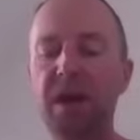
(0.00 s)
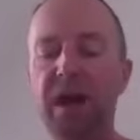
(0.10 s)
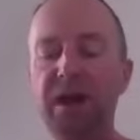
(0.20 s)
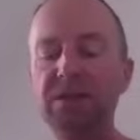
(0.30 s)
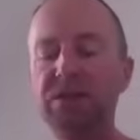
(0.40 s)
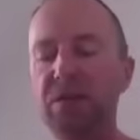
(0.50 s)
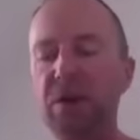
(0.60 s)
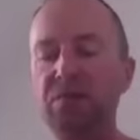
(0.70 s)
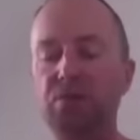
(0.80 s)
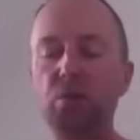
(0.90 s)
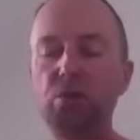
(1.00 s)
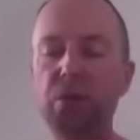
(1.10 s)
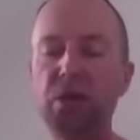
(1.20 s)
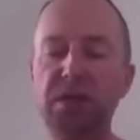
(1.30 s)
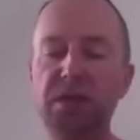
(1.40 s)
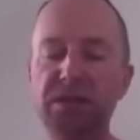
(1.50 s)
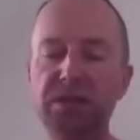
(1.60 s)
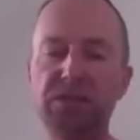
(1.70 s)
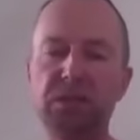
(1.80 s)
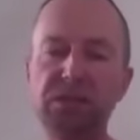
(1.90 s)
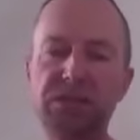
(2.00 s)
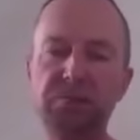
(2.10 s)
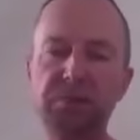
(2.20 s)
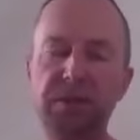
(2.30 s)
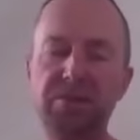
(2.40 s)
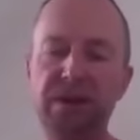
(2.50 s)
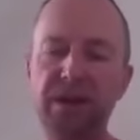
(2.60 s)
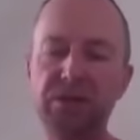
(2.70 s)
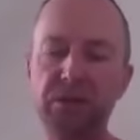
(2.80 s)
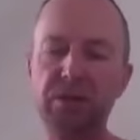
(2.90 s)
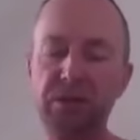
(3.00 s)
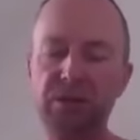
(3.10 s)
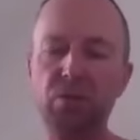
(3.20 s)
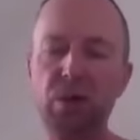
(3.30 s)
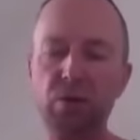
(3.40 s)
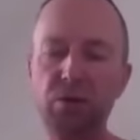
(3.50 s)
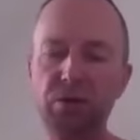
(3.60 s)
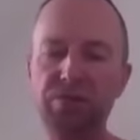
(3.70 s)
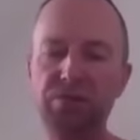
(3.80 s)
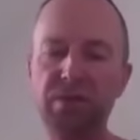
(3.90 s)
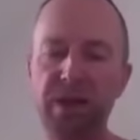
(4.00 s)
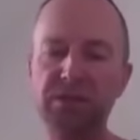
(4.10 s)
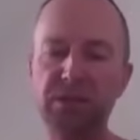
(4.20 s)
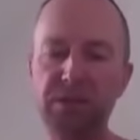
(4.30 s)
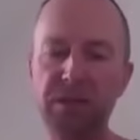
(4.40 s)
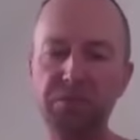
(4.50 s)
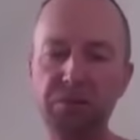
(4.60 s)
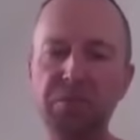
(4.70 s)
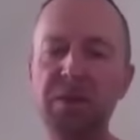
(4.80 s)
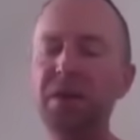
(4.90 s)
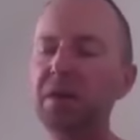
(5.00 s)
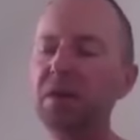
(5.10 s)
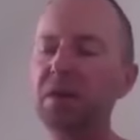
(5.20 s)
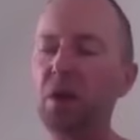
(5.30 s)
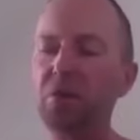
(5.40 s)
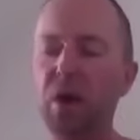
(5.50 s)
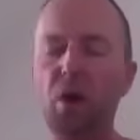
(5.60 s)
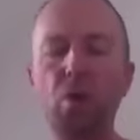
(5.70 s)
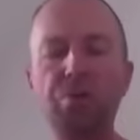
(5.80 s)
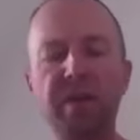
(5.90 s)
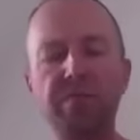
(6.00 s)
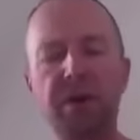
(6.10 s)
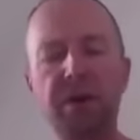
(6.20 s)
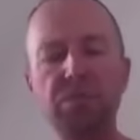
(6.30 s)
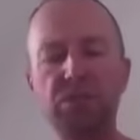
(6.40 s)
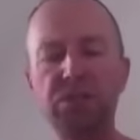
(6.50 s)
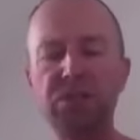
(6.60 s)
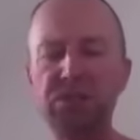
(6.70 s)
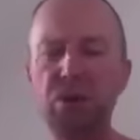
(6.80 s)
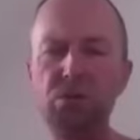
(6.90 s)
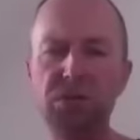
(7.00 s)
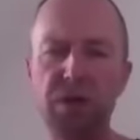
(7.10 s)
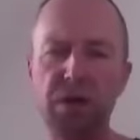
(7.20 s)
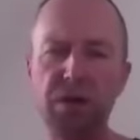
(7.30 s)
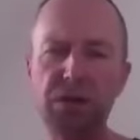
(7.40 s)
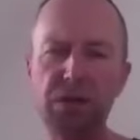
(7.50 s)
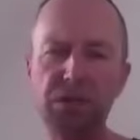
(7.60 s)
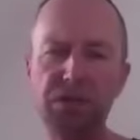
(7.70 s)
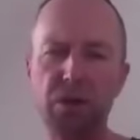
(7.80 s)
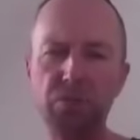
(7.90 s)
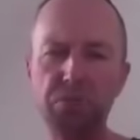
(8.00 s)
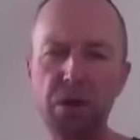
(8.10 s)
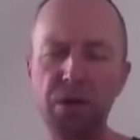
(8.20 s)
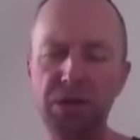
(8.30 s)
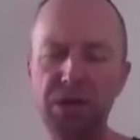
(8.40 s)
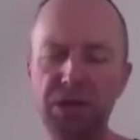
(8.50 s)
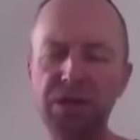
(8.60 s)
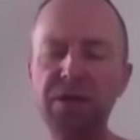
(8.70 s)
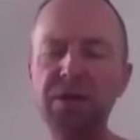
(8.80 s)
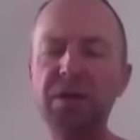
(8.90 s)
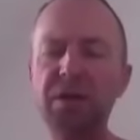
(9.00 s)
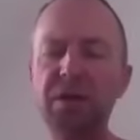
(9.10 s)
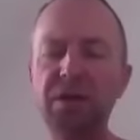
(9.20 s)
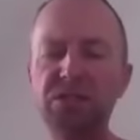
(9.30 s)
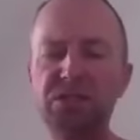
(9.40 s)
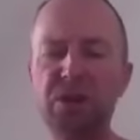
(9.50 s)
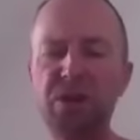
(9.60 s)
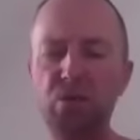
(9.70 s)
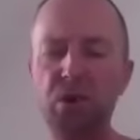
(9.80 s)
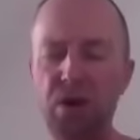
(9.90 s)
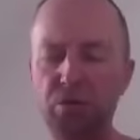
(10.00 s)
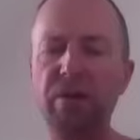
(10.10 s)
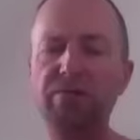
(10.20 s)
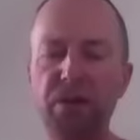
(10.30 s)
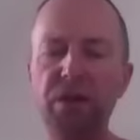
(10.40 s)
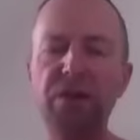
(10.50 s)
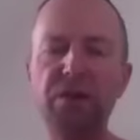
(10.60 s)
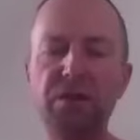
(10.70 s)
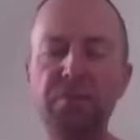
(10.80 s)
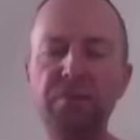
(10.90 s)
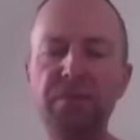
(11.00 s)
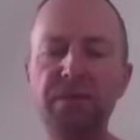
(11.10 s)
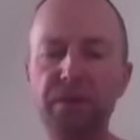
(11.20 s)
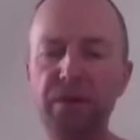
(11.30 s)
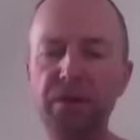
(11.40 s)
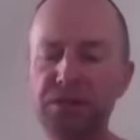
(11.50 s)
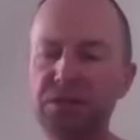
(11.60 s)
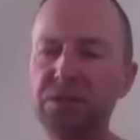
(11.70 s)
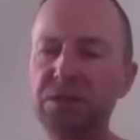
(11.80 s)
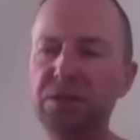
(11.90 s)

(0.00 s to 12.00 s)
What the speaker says: And unfortunately, this does seem to be a factor in the world of entertainment. The whole thing becomes just so dark and so murky and so horrific that